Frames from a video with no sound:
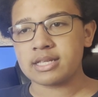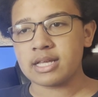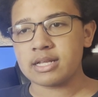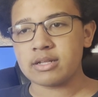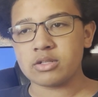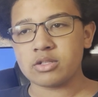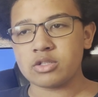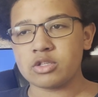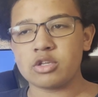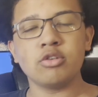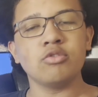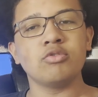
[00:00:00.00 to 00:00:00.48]

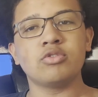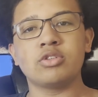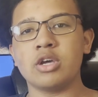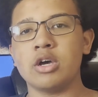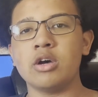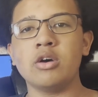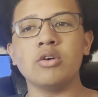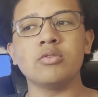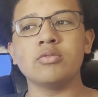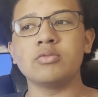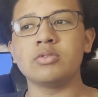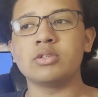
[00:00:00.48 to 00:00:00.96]
and 2
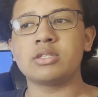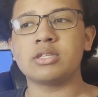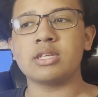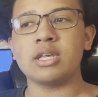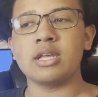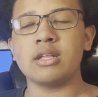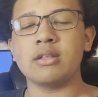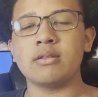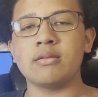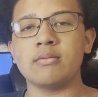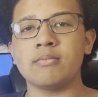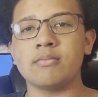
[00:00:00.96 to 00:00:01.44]
Toads
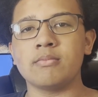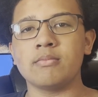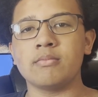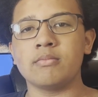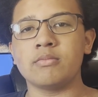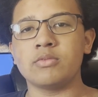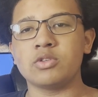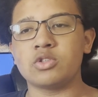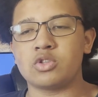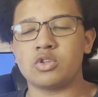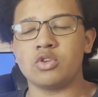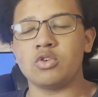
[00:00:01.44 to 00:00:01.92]
in
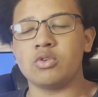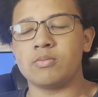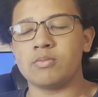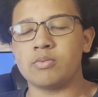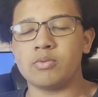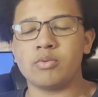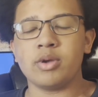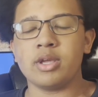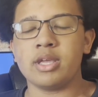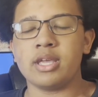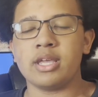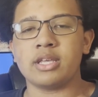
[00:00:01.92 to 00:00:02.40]
Super
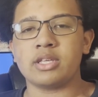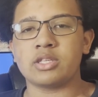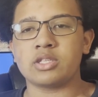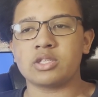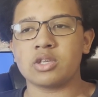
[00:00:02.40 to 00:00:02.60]
Wii.